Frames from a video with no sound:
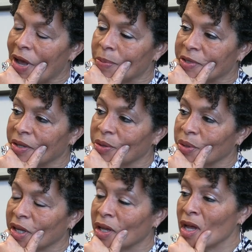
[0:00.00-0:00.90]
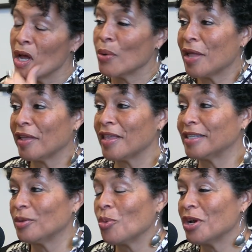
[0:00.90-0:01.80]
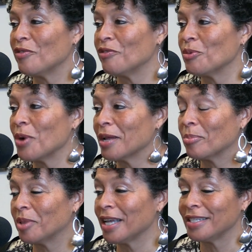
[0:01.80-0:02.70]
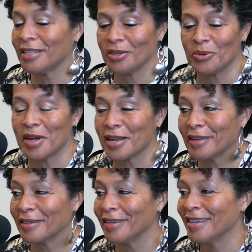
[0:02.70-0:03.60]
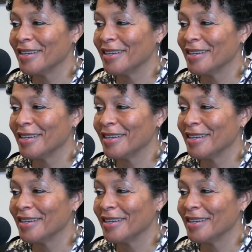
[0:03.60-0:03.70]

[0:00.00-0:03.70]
Absolutely. I think that's a wonderful place to